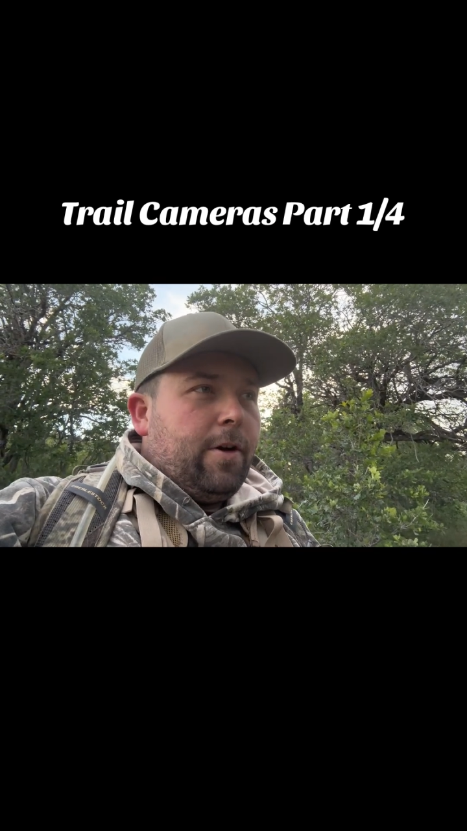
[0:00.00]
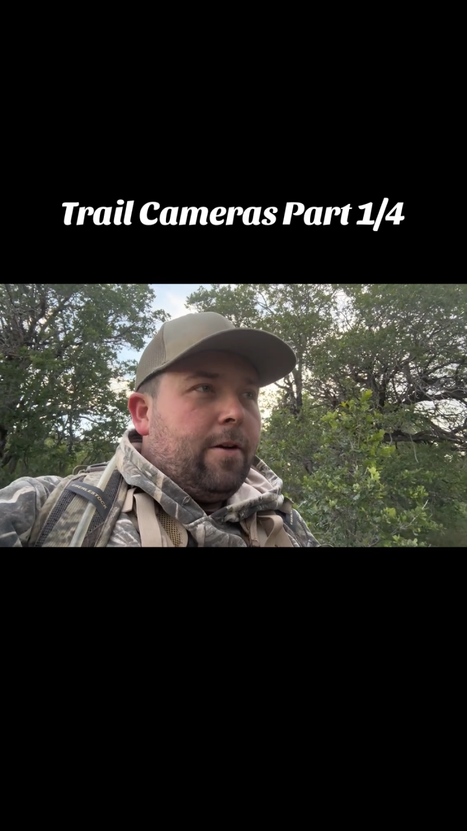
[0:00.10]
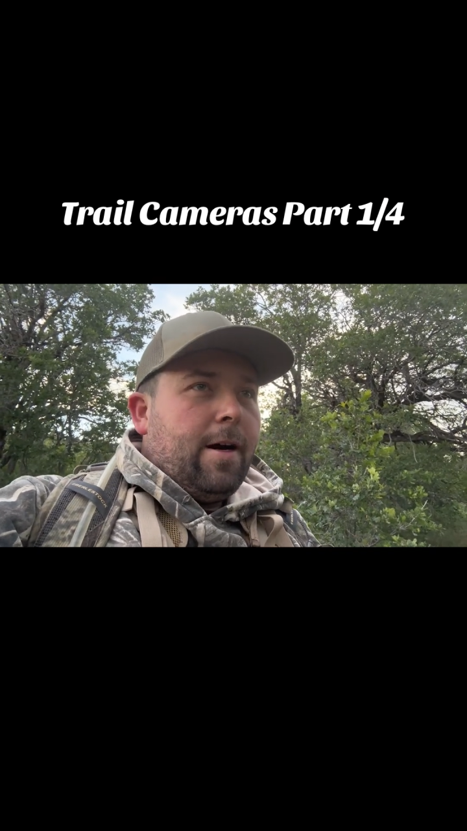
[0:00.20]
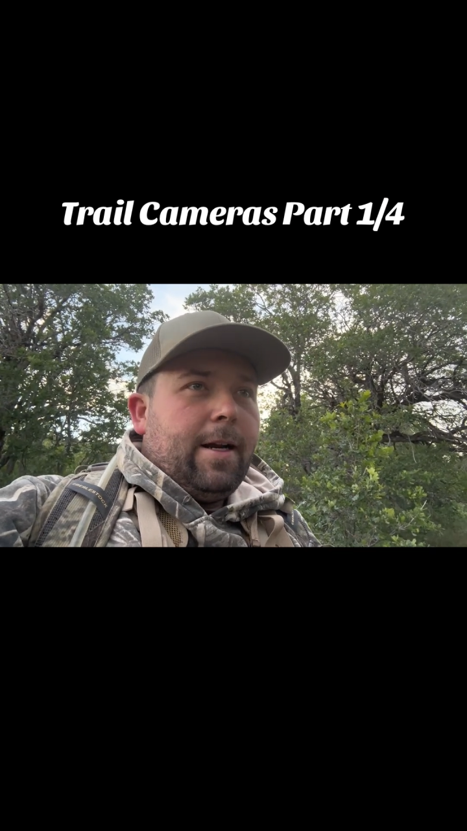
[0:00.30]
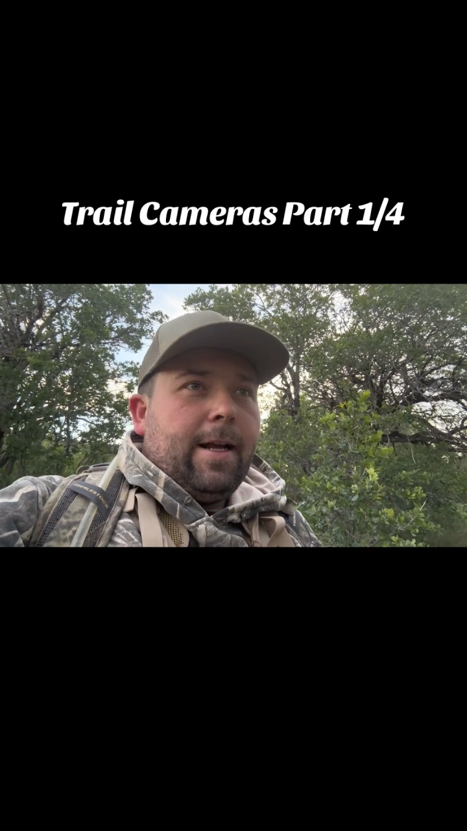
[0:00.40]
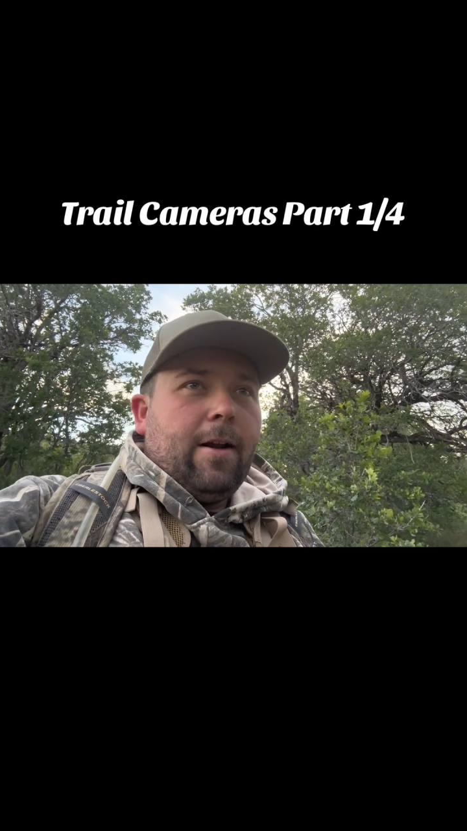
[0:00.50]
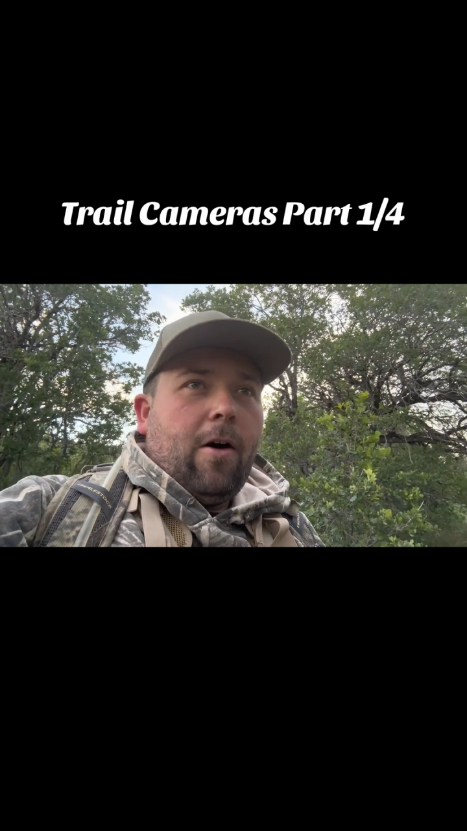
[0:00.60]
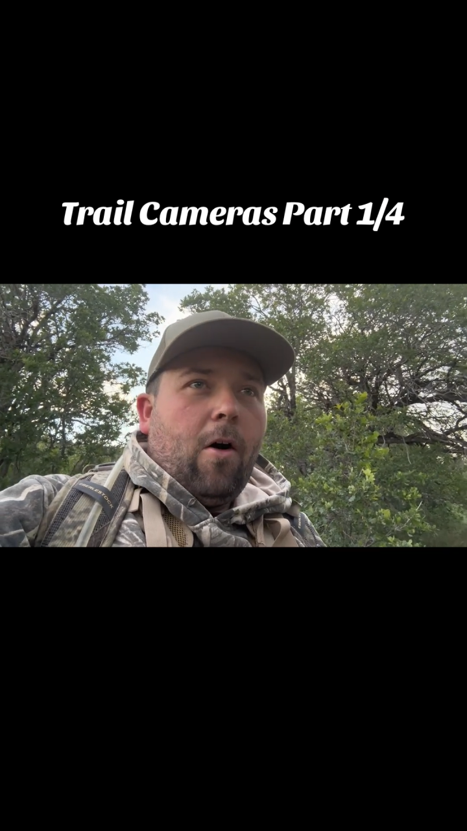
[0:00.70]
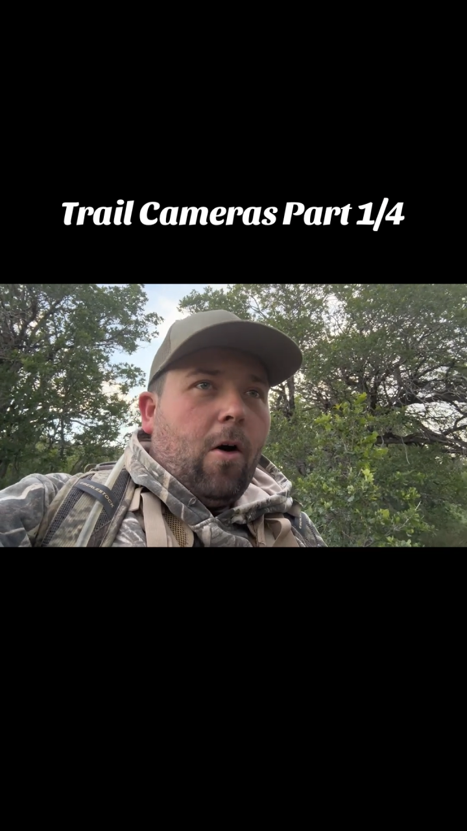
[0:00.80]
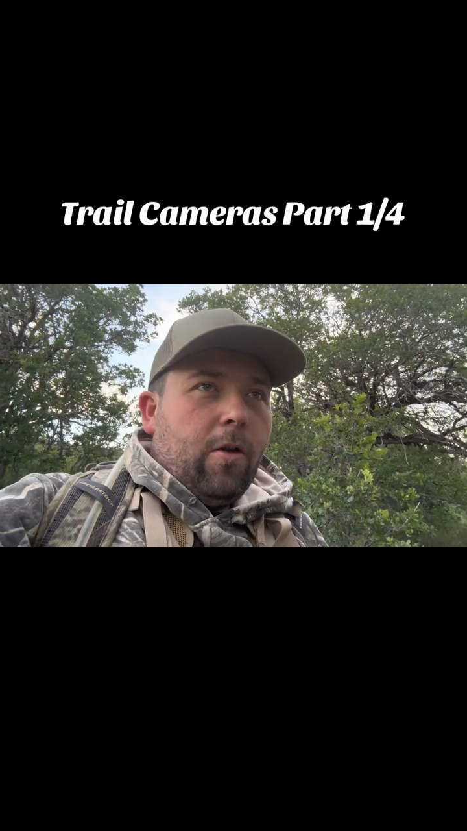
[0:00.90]
you're not going to get
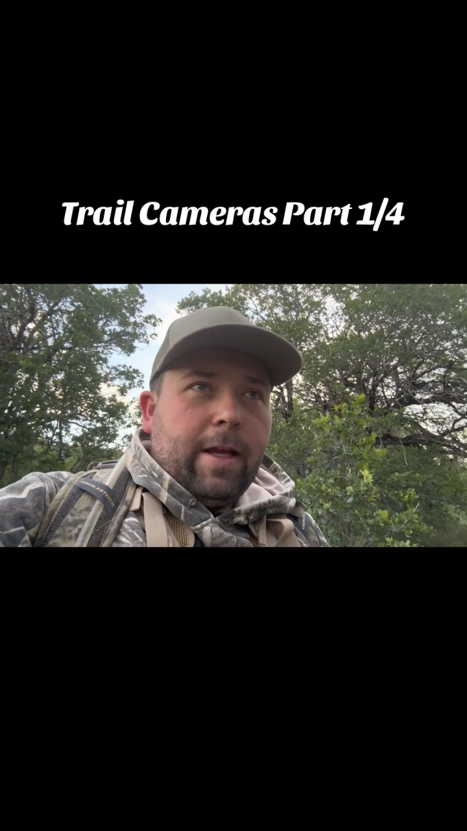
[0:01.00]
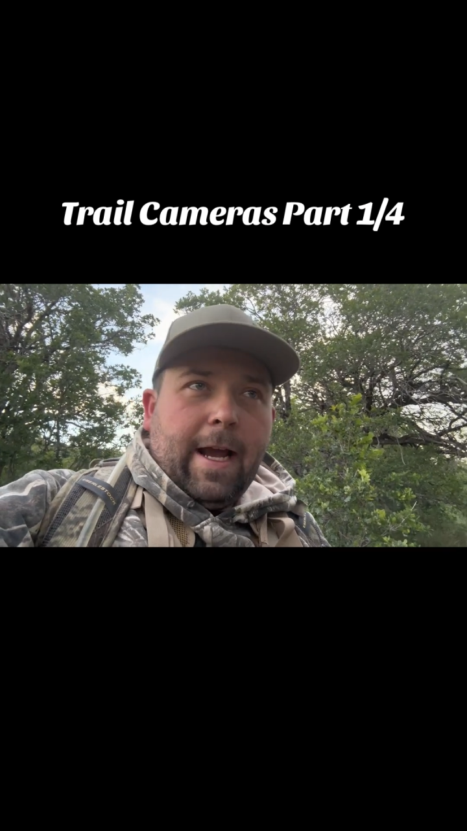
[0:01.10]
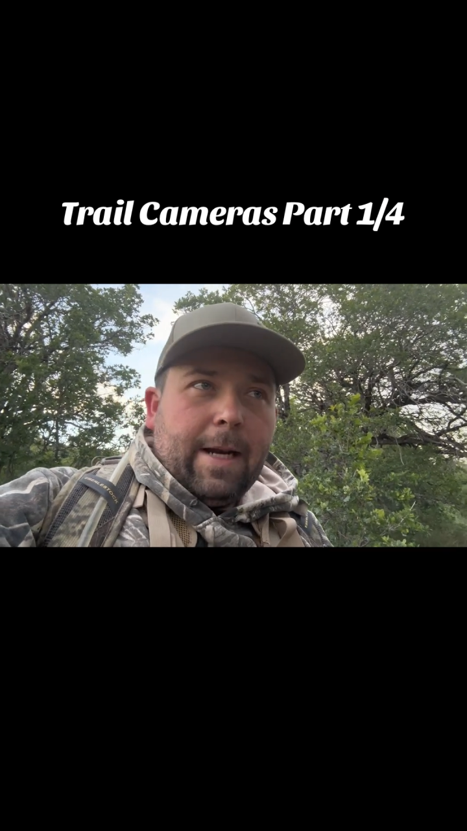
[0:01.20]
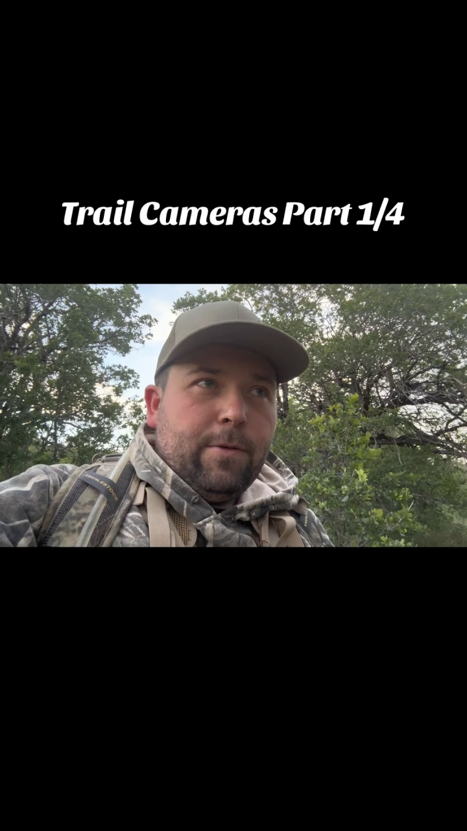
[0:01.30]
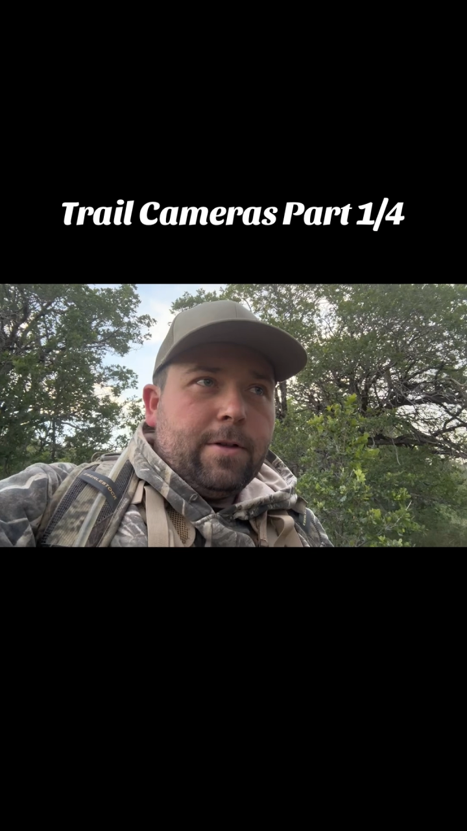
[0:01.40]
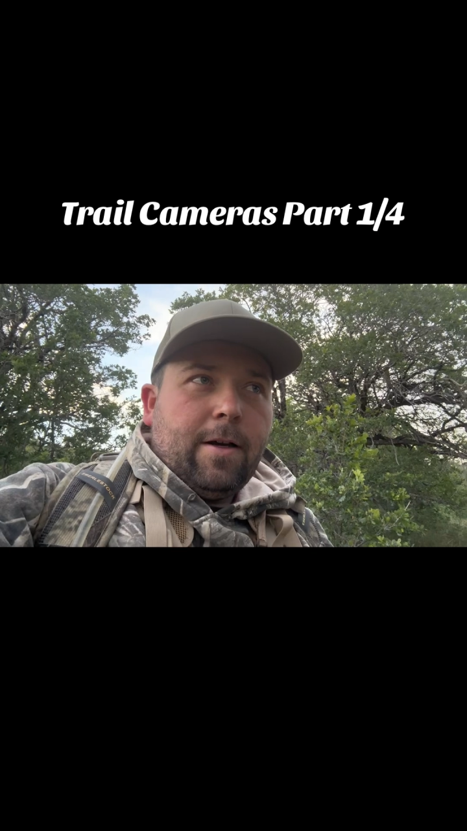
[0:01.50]
all the animals,